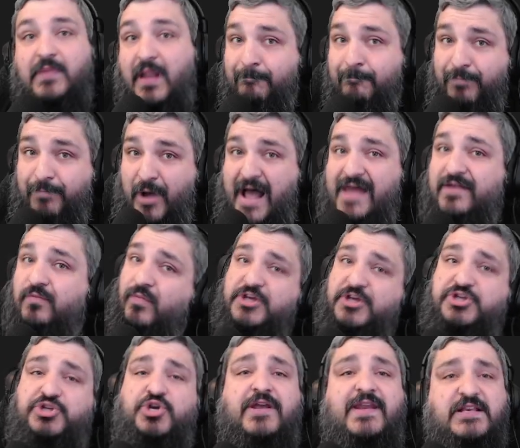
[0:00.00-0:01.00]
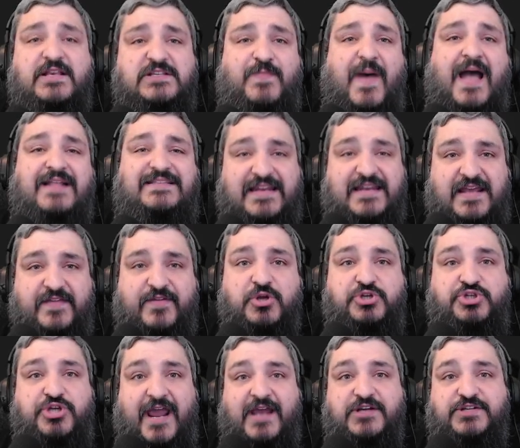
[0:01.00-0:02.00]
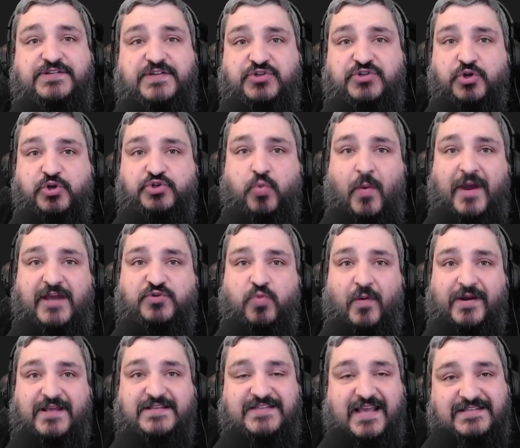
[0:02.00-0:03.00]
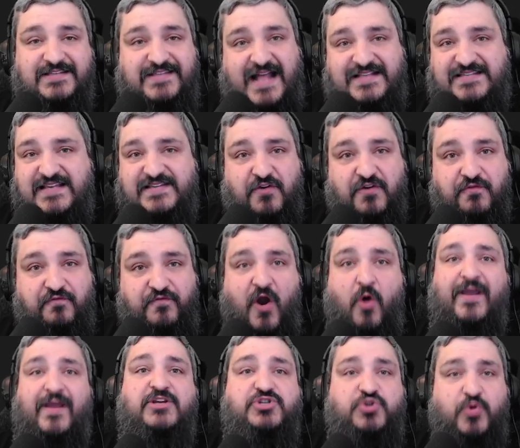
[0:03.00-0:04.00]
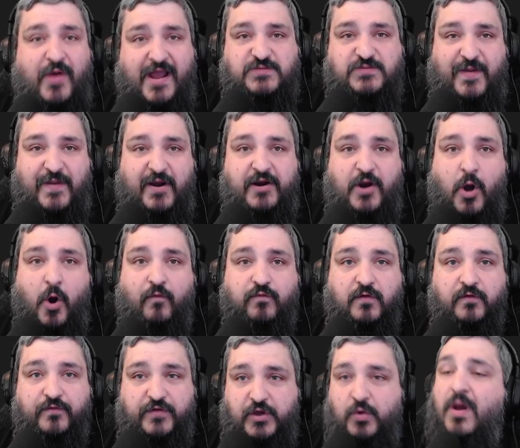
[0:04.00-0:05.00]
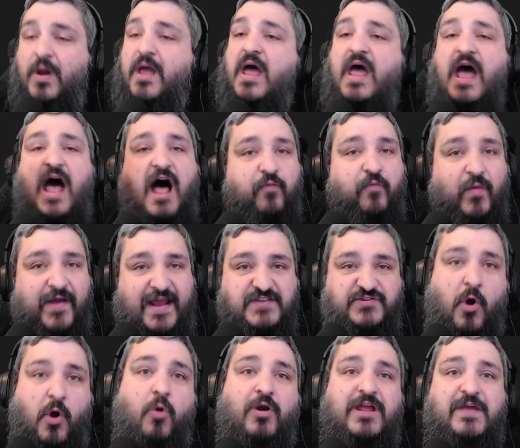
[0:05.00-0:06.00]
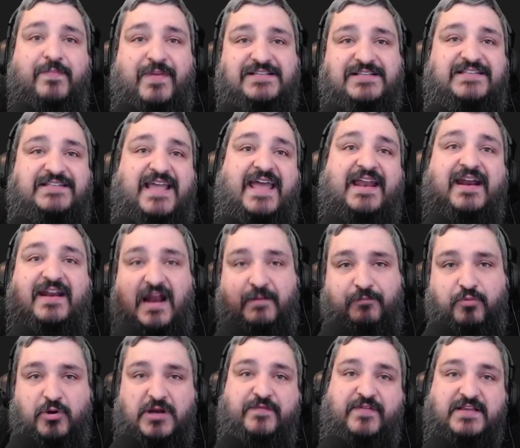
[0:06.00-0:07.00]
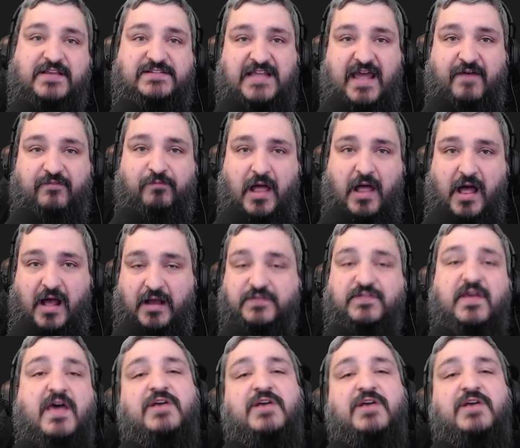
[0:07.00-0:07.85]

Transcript: But we shouldn't expect any of those changes until 2026. That's just a very transparent overview of what has already been stated in previous dev blogs.